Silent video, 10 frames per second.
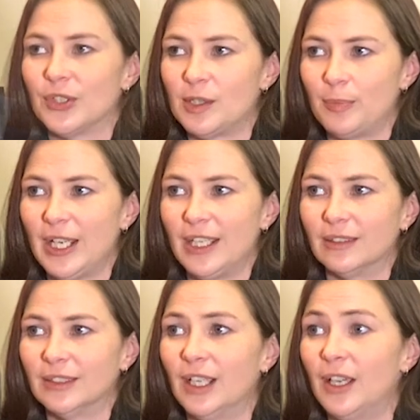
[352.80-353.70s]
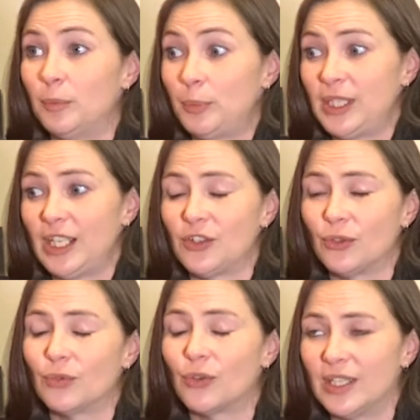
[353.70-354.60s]
as being a
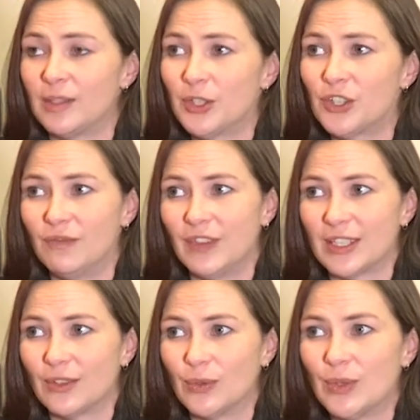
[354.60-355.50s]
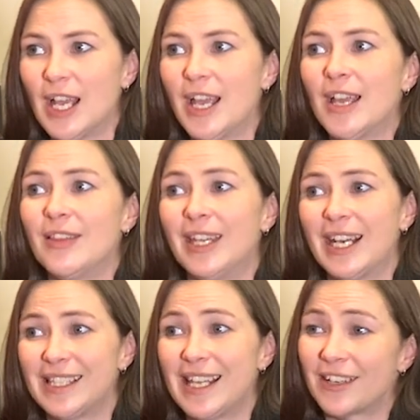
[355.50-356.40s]
potential transmission vessel that
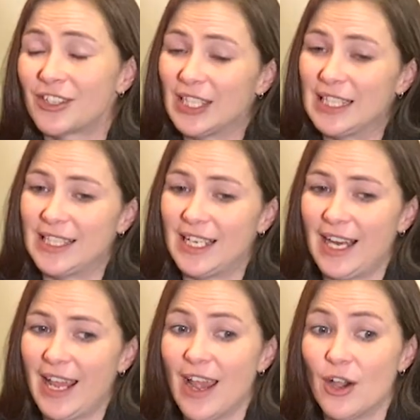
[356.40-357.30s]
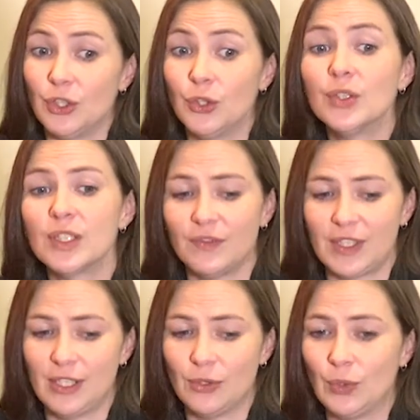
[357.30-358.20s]
has actually seen our use of
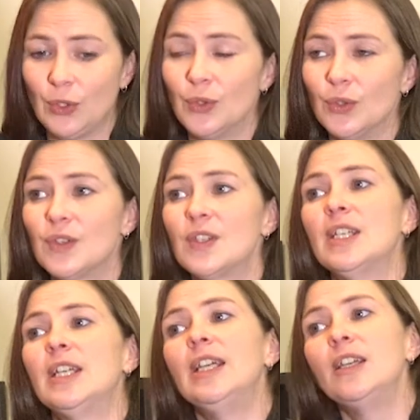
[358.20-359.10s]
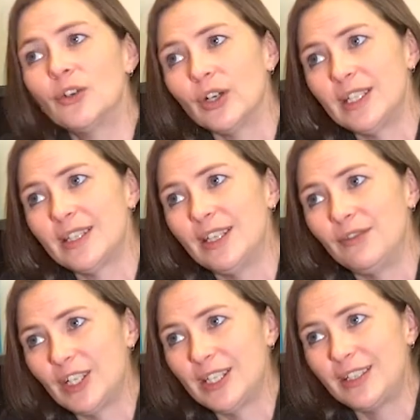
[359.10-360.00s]
single-use increase
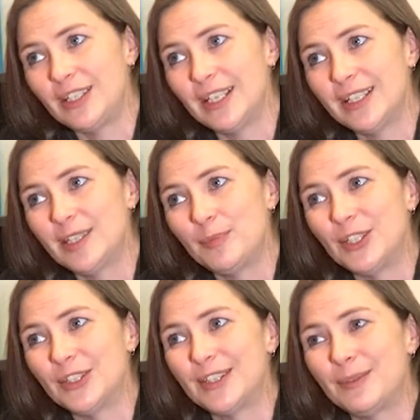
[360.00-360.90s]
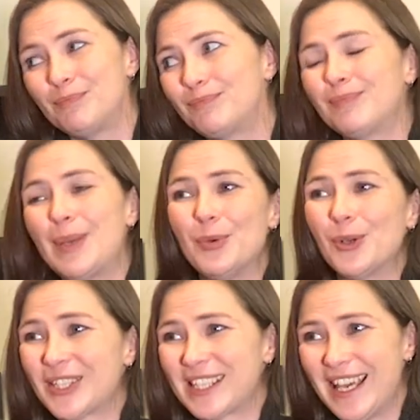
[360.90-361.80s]
in recent years because people
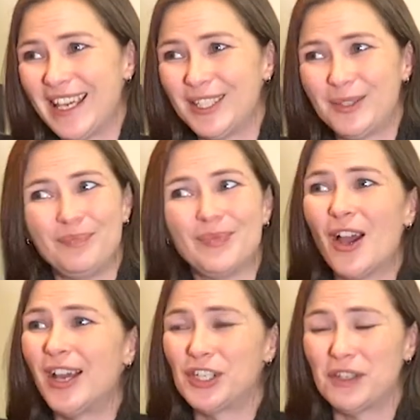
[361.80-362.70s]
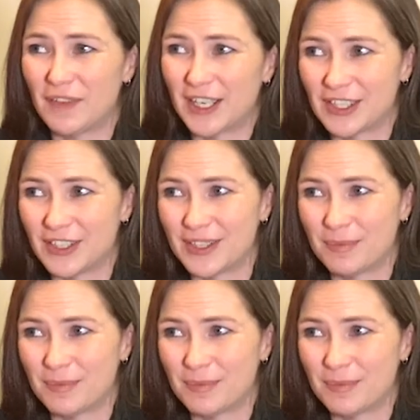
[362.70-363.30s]
got scared. Hygiene factors